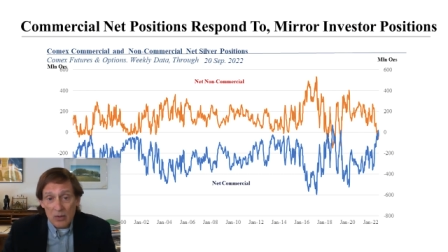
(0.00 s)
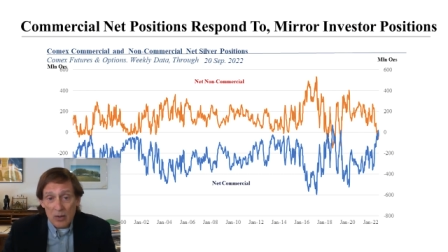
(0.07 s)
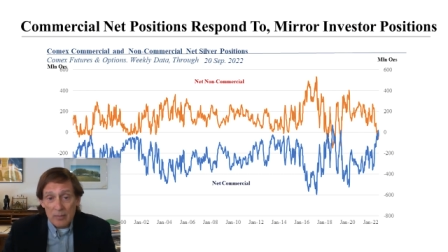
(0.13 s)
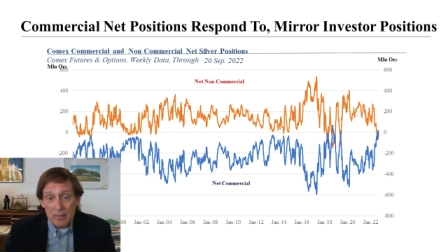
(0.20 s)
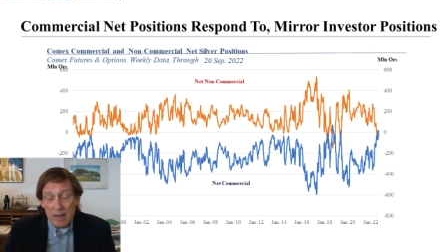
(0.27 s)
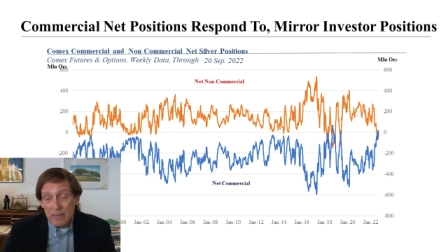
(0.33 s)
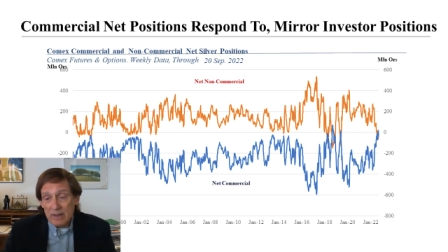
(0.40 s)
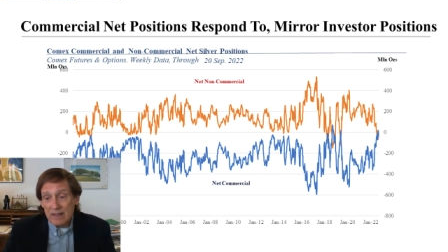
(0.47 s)

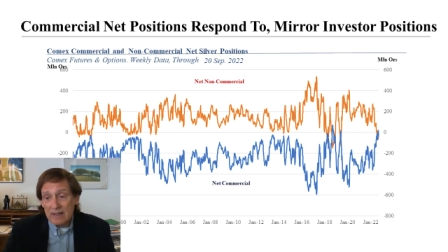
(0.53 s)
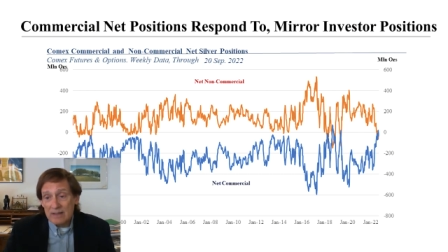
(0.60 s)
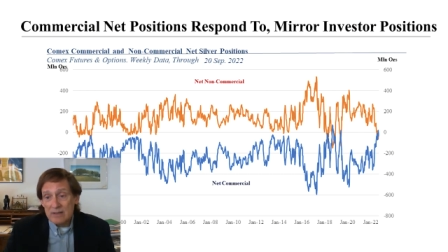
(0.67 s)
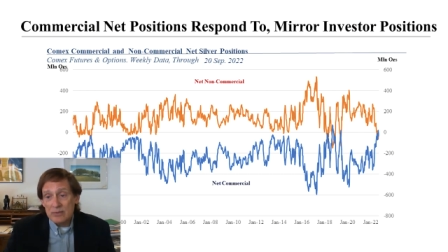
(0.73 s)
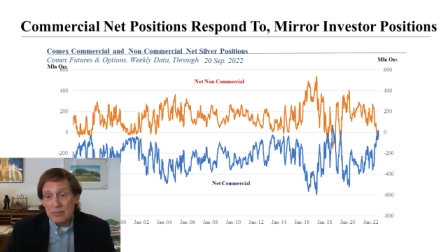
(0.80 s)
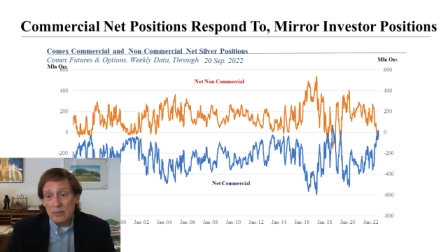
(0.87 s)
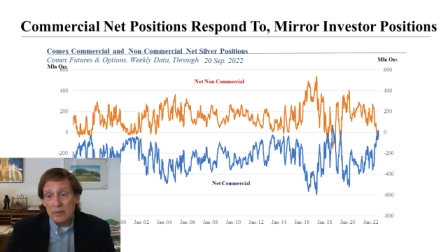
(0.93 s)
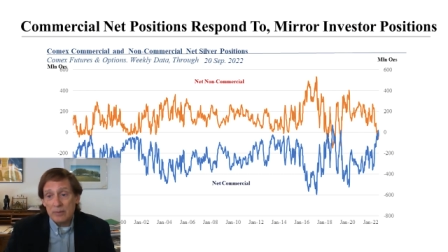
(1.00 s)
or maybe they
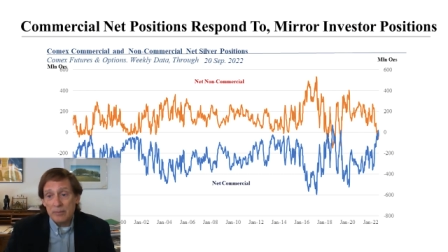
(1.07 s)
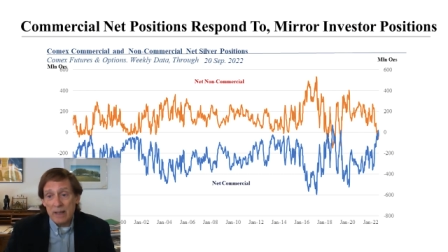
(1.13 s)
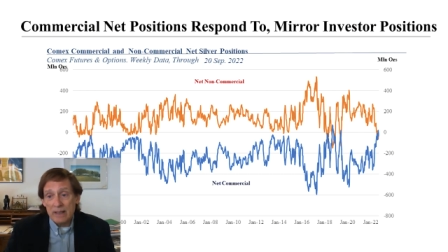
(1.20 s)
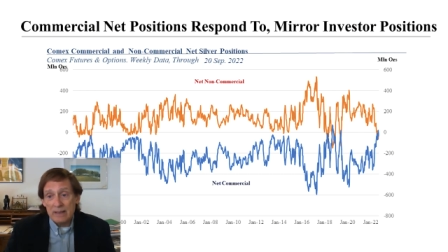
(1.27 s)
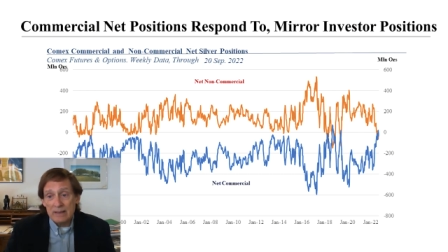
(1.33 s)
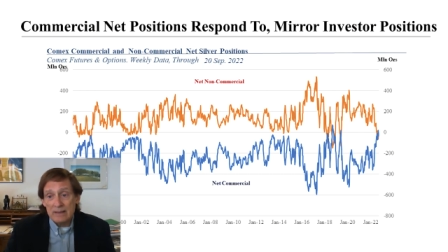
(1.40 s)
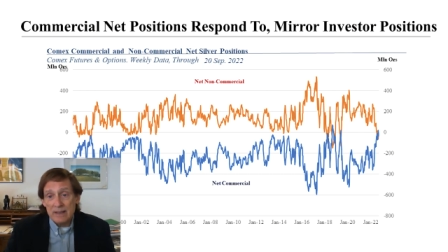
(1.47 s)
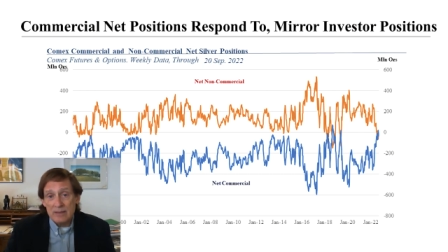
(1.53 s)
just weren't
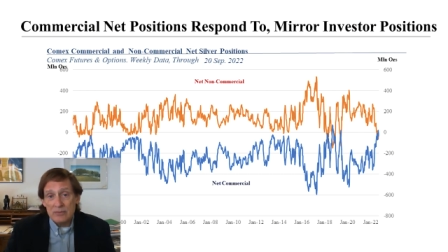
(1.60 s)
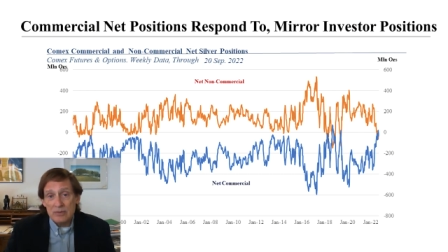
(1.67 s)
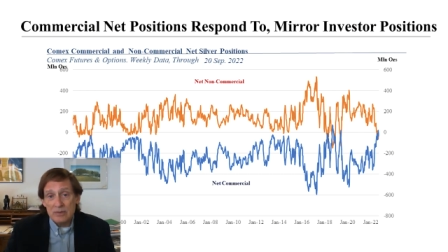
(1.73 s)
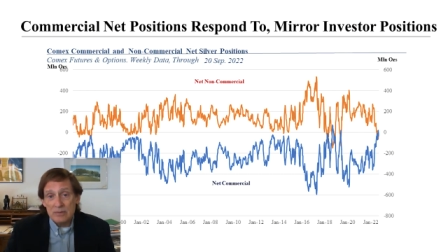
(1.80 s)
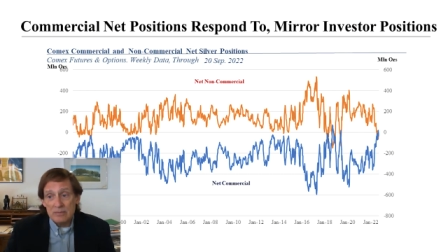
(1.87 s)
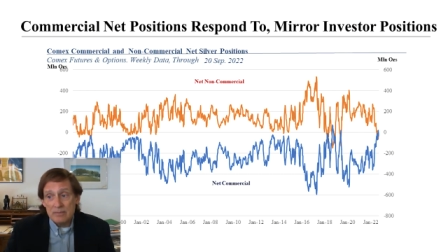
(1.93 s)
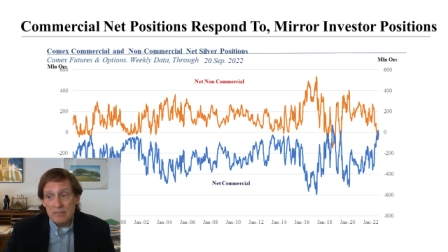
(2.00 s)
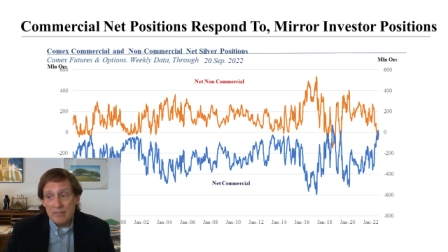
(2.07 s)
paying
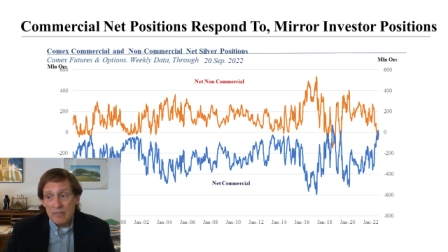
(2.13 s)
attention,